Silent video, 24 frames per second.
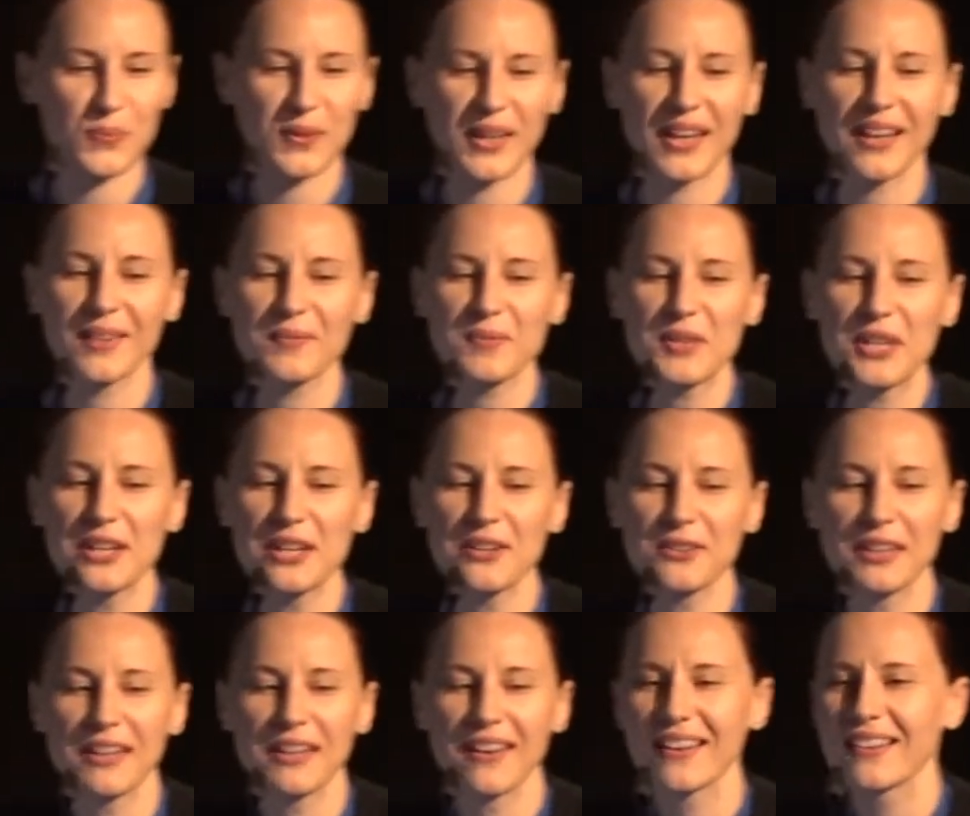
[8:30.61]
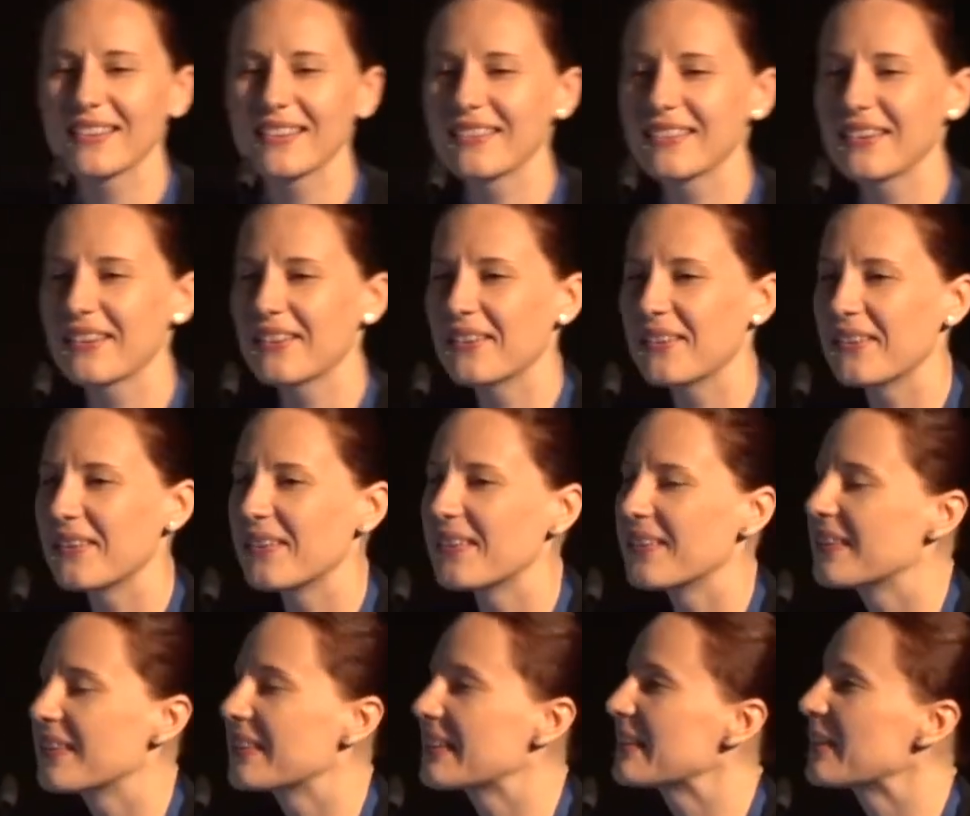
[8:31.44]
yeah, here again,
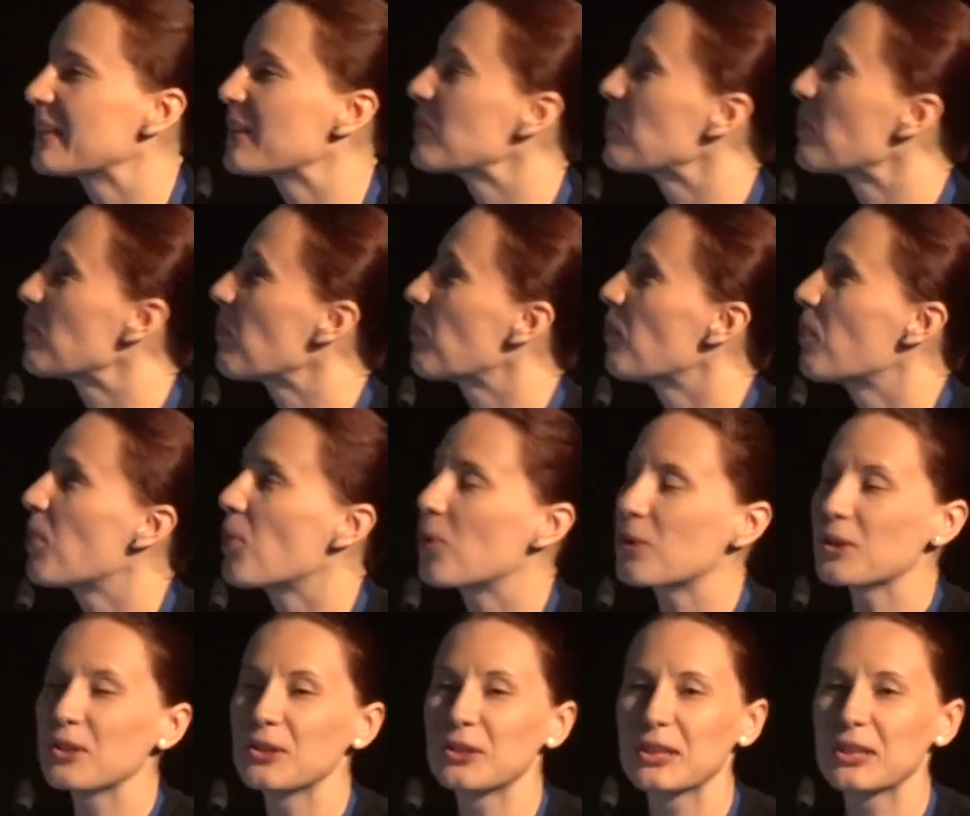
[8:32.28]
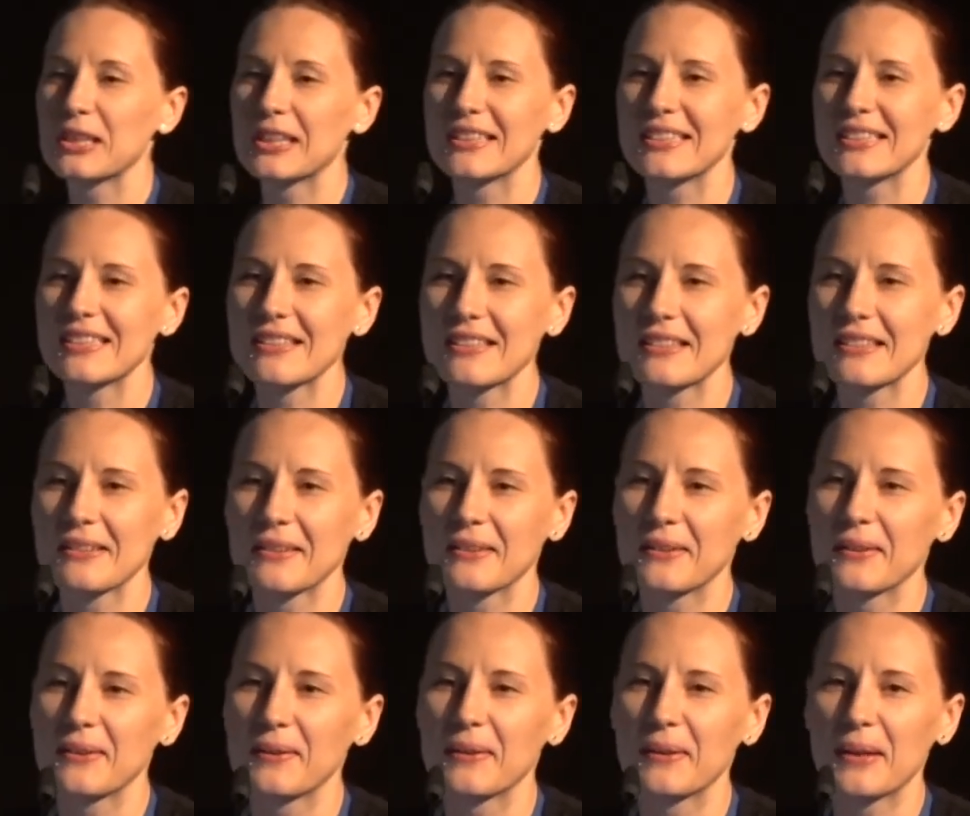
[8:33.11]
a little borderless
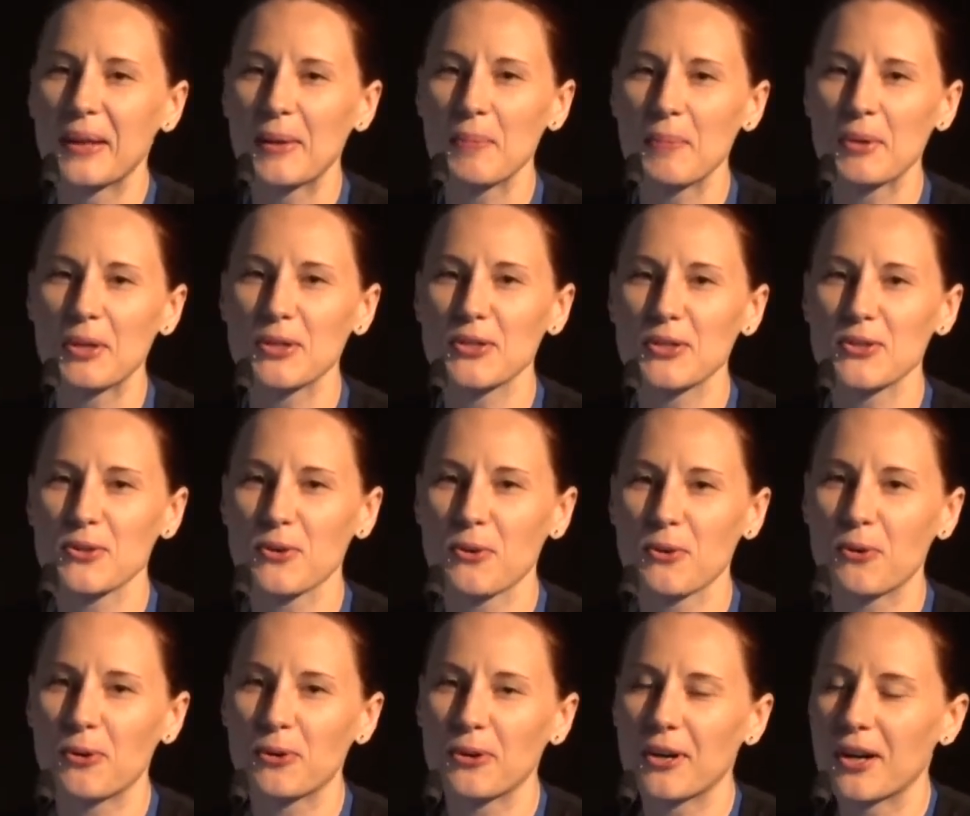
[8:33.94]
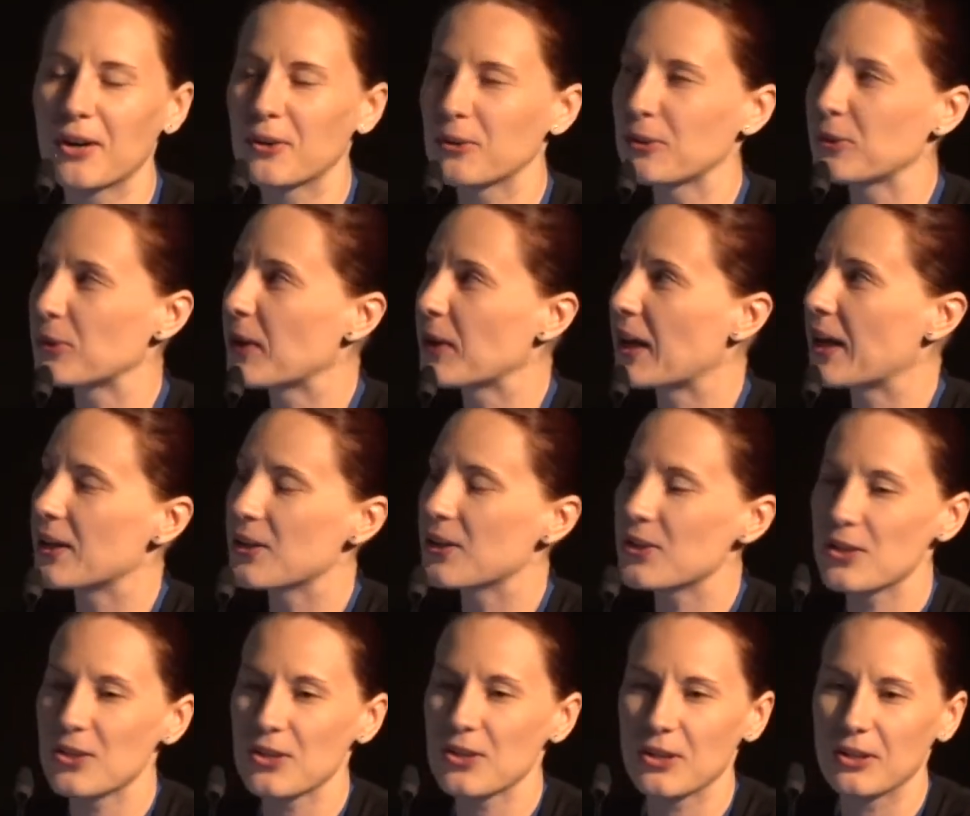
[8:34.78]
image, or our
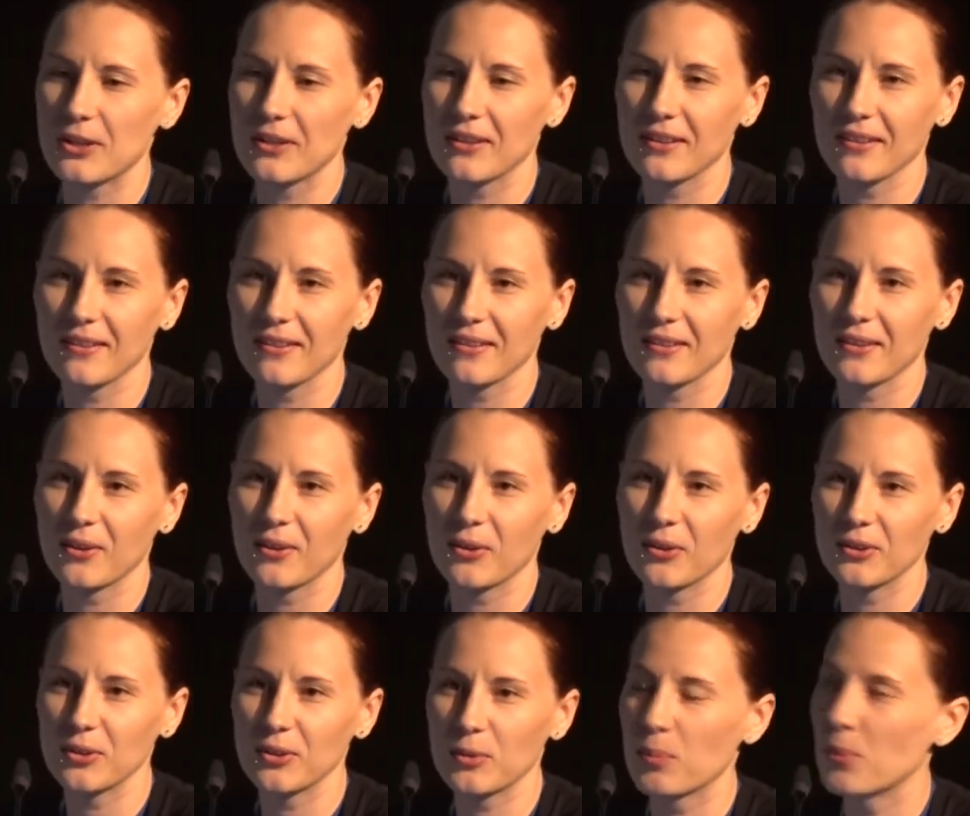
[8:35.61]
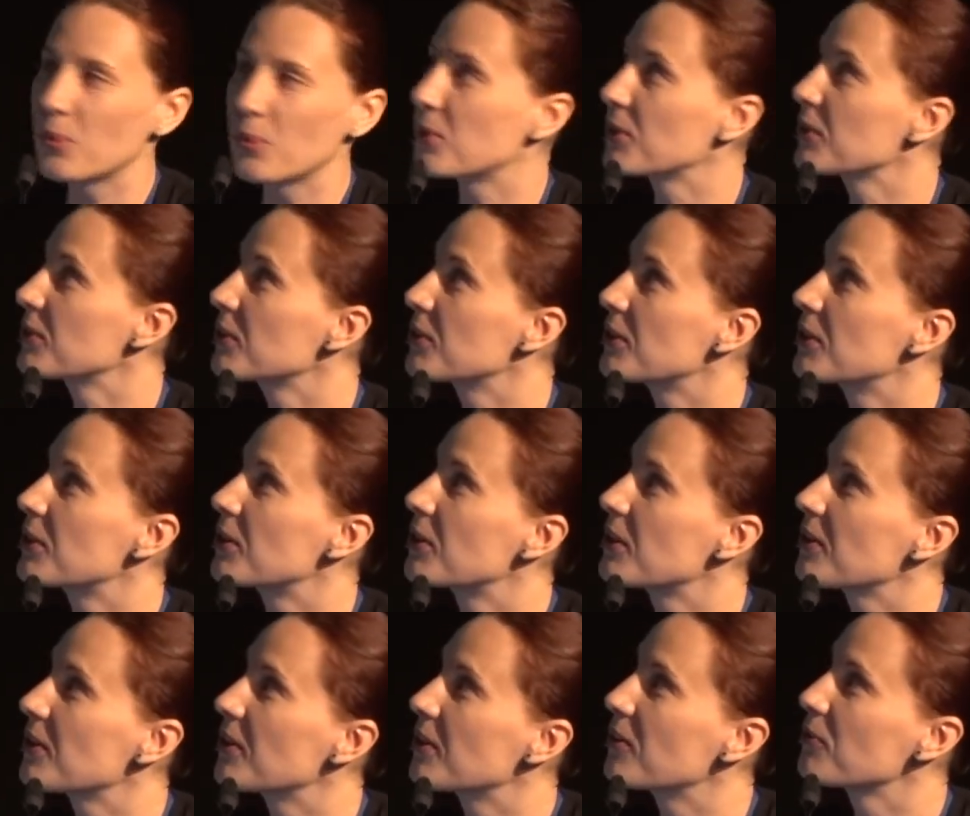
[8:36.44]
location on the border
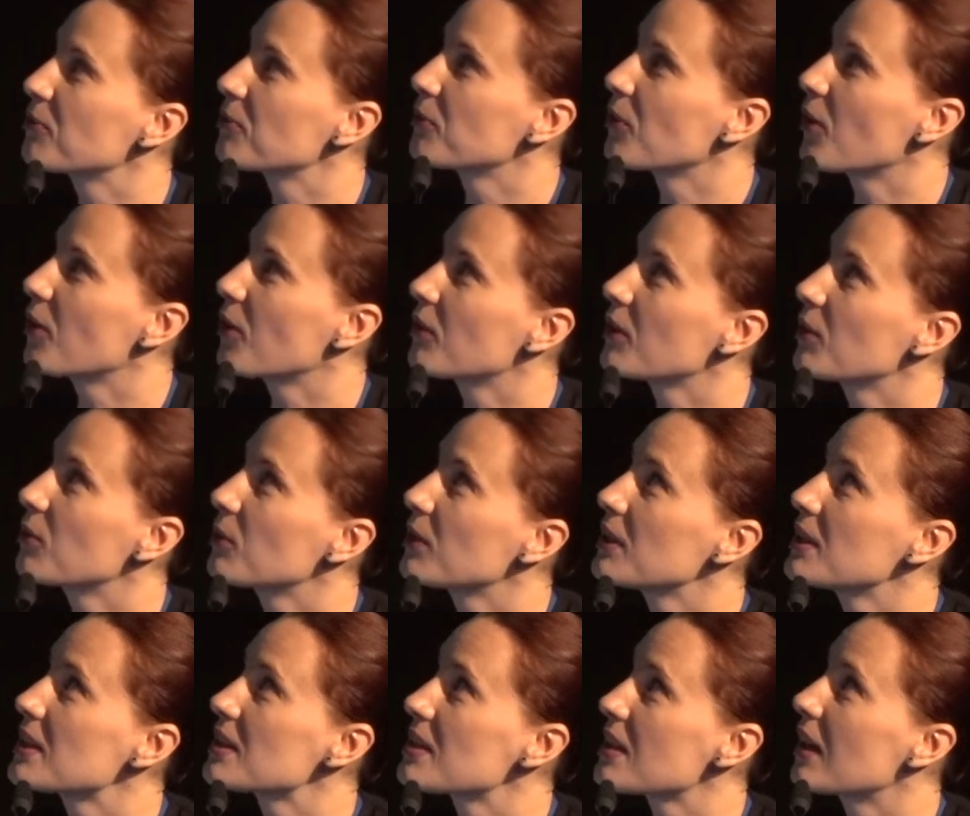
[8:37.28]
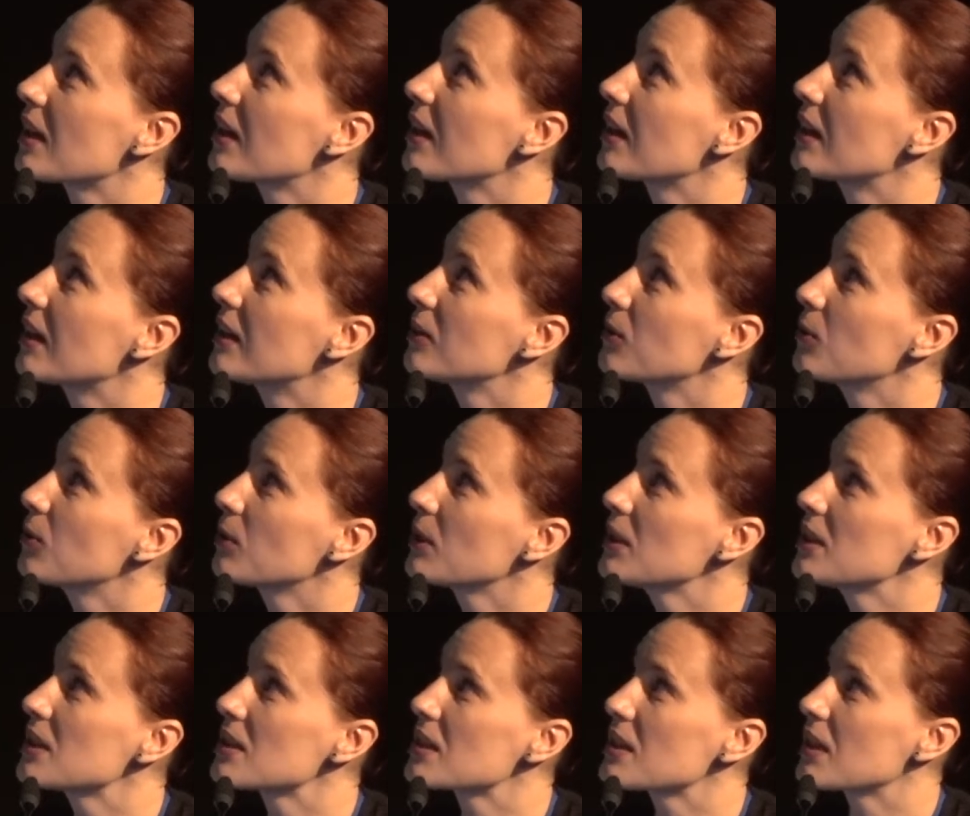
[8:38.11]
of Nova Gorica and
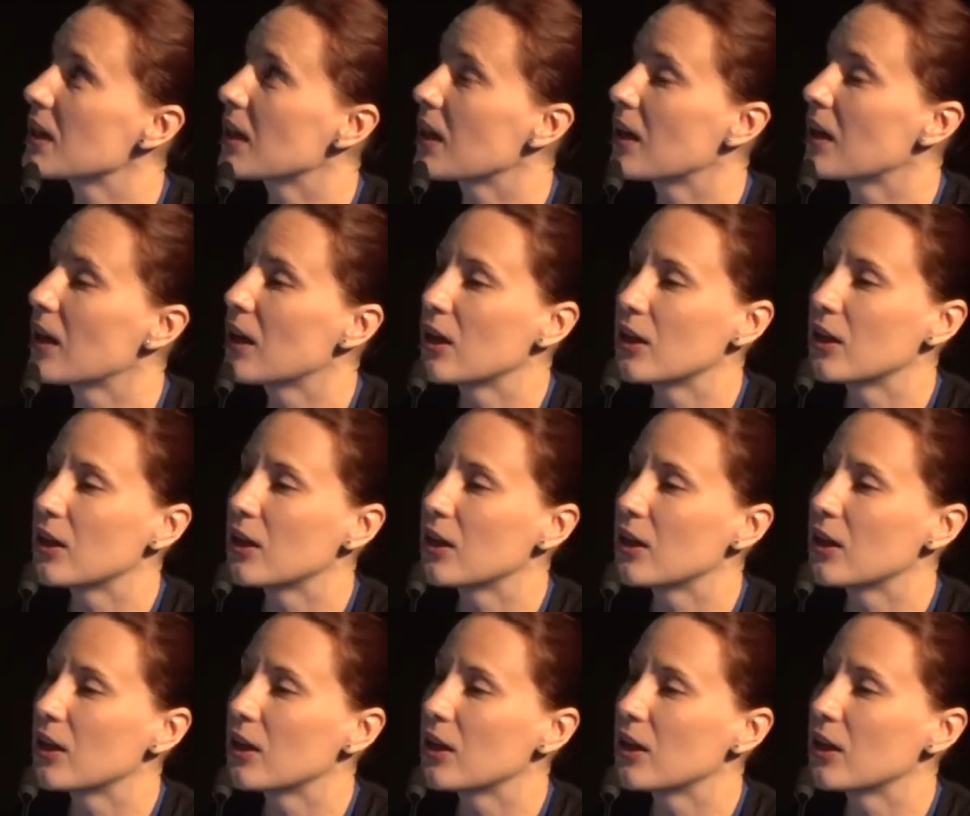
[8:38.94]
Gorizia,